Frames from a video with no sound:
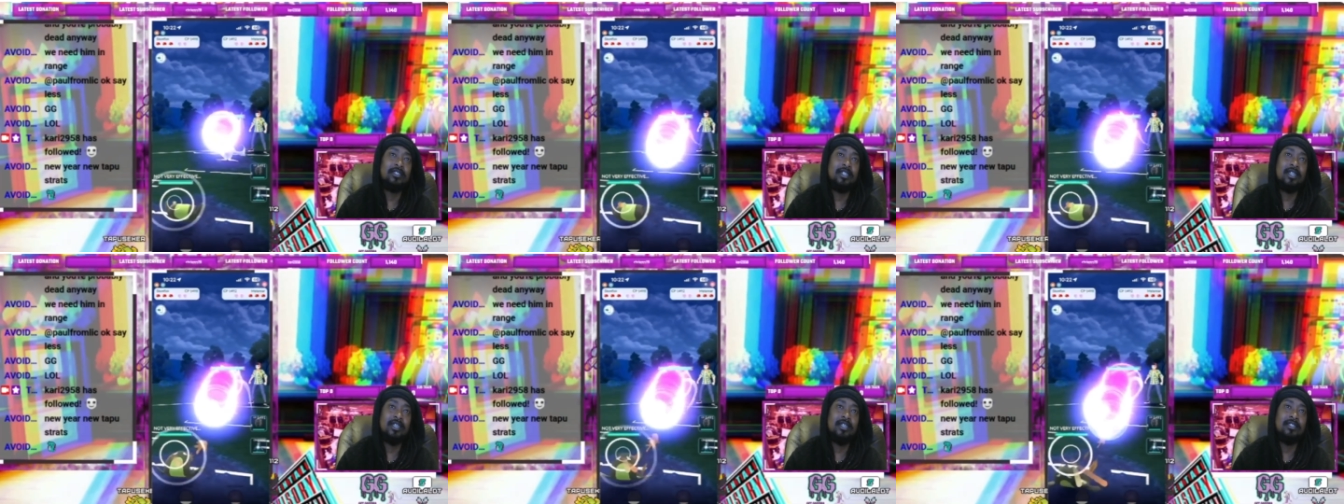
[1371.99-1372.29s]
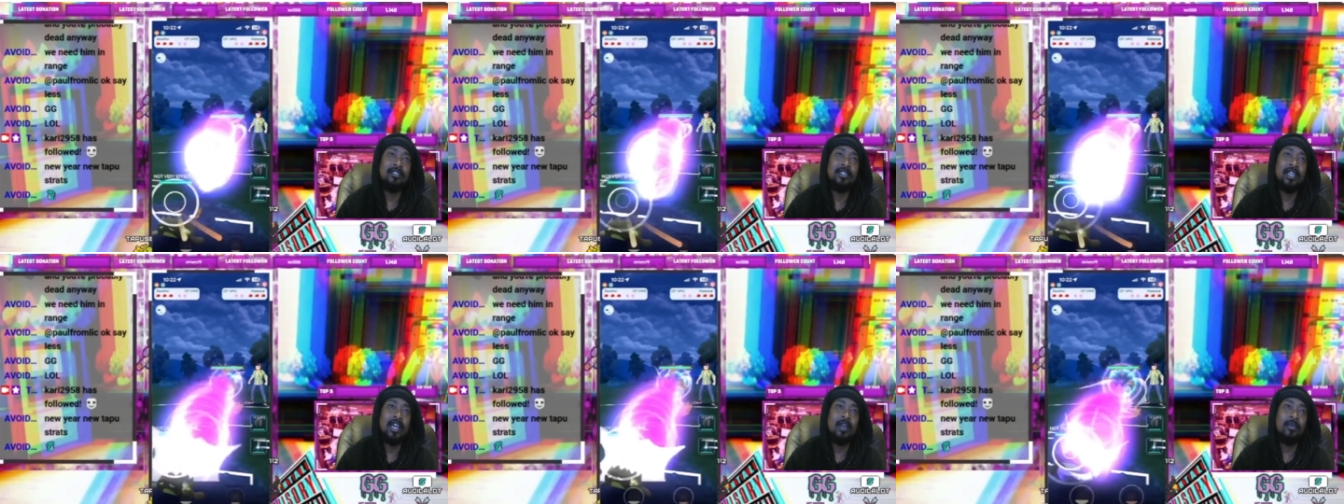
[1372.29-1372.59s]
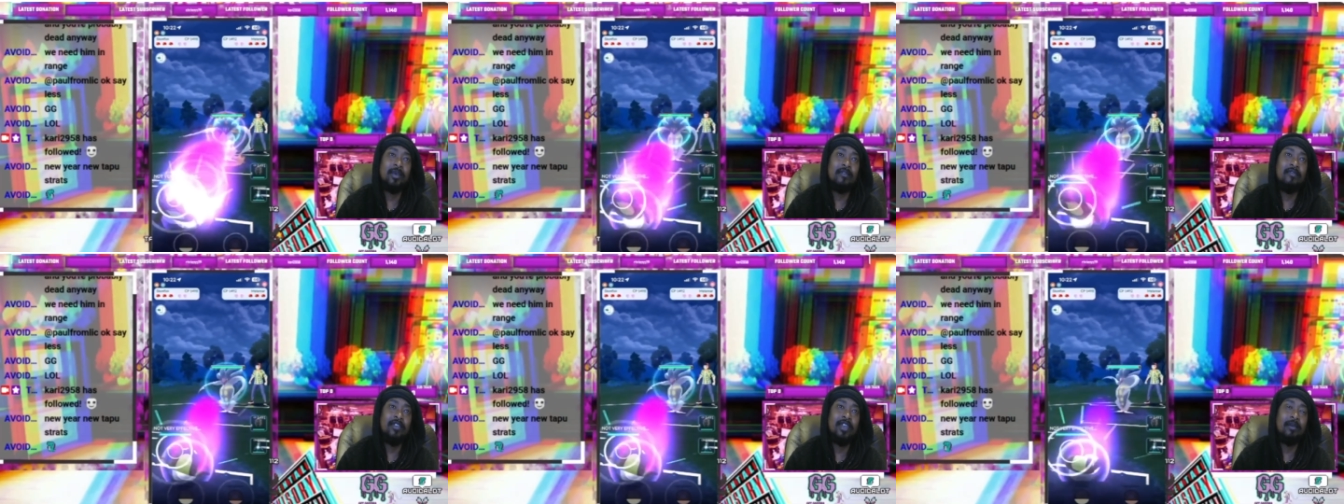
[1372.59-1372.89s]
the
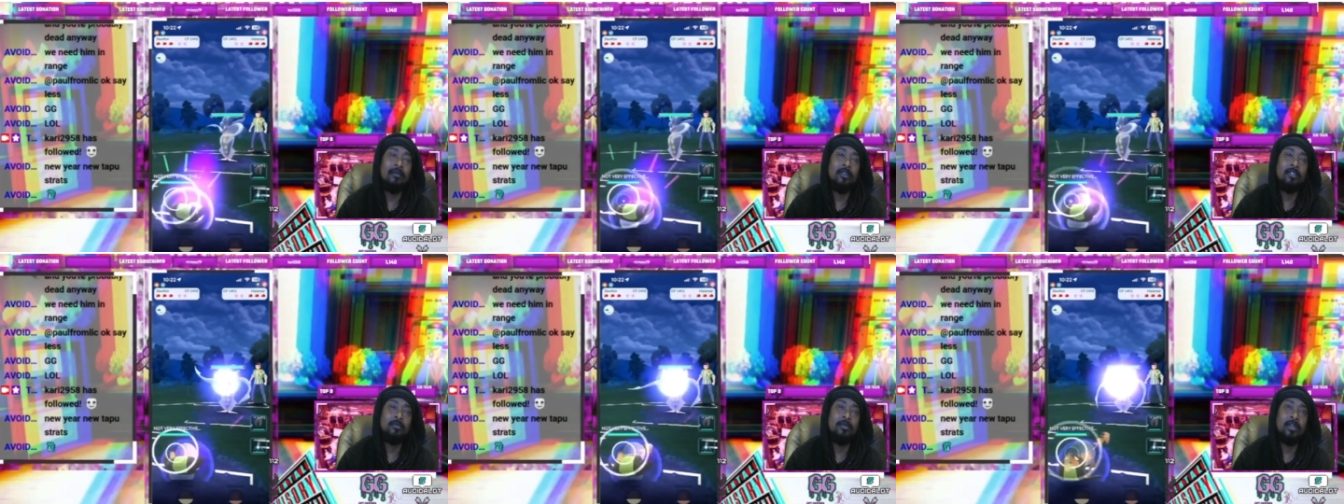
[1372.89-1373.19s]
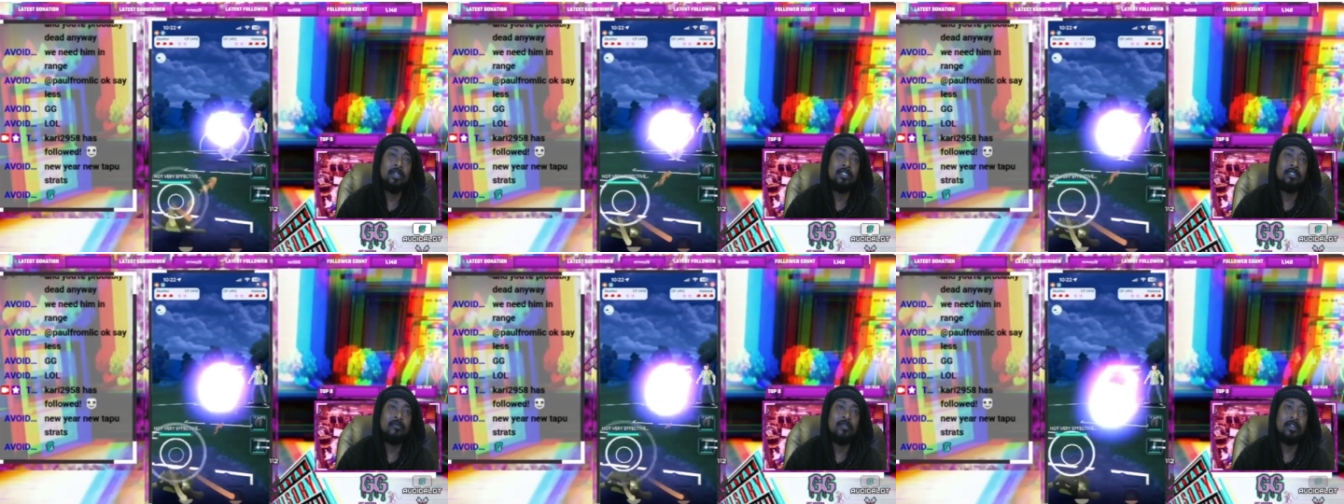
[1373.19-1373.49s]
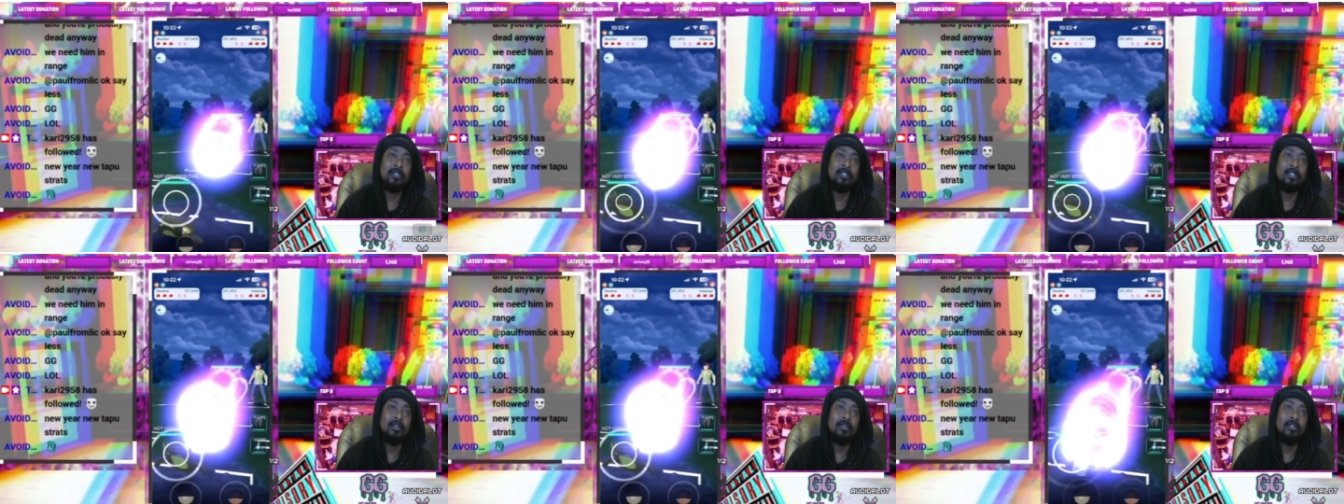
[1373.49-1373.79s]
sidewave damage because of our
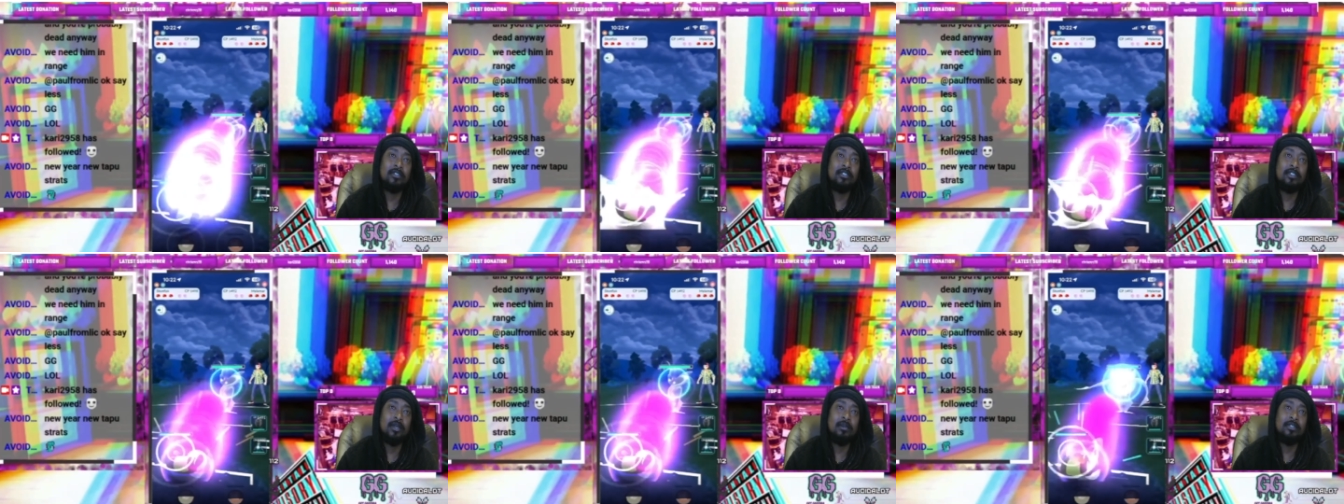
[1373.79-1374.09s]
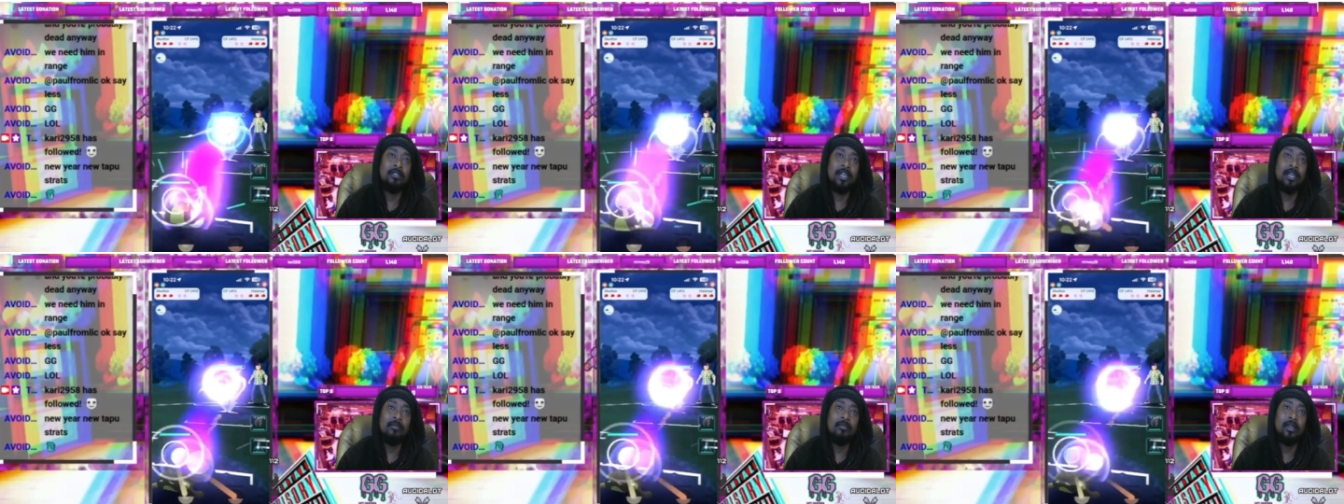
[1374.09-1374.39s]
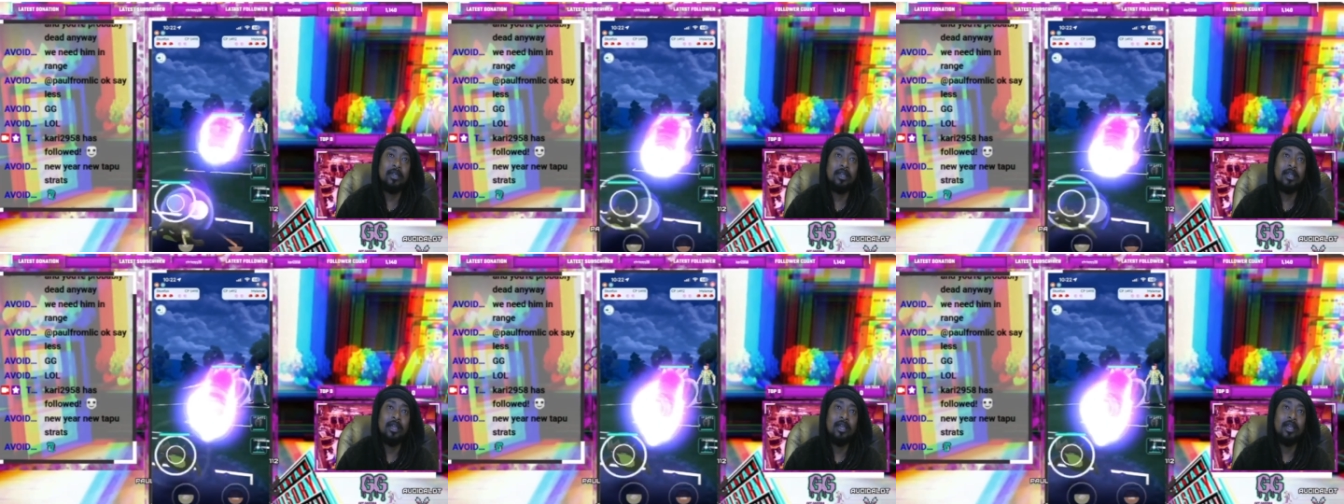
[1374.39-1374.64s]
steel subtyping.